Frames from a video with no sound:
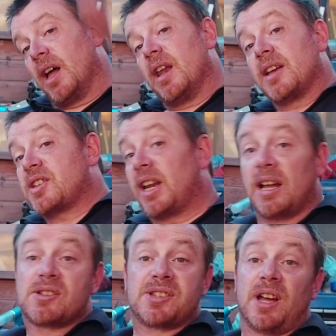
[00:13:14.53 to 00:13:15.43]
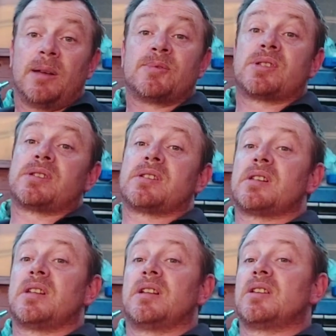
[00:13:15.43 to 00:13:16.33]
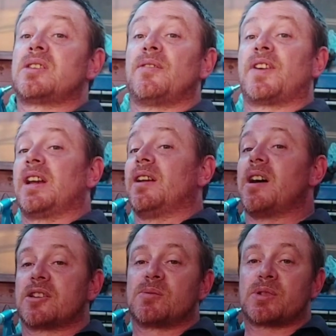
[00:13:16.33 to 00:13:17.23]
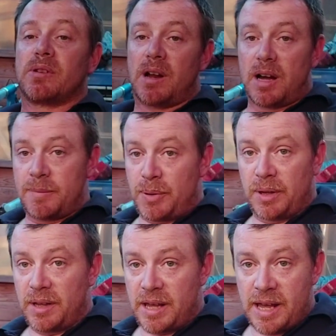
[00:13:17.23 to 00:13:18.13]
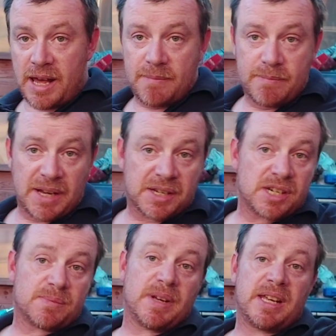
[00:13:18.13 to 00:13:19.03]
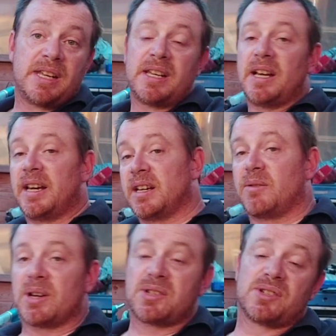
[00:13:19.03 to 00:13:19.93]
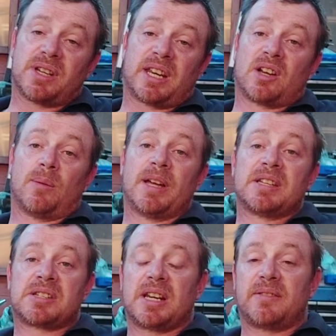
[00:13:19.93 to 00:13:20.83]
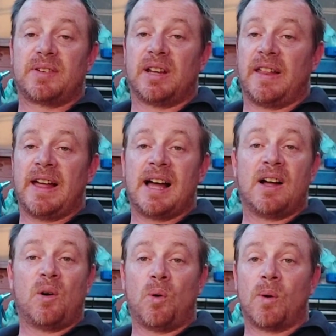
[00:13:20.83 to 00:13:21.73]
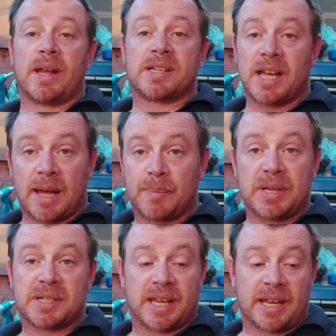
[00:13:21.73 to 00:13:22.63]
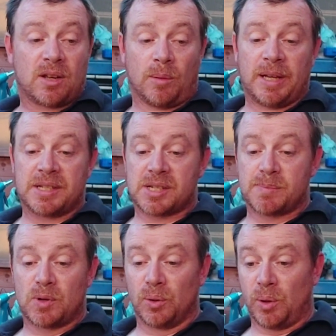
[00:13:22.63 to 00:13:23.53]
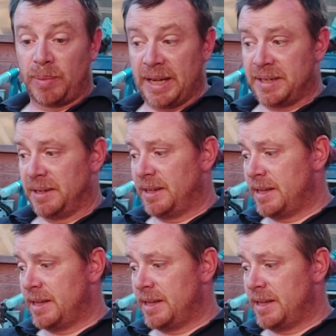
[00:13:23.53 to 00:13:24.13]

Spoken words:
I know I say it loads of times. Don't forget to like, subscribe, message me any questions, any comments, anything like that. Always happy to get comments, good or bad.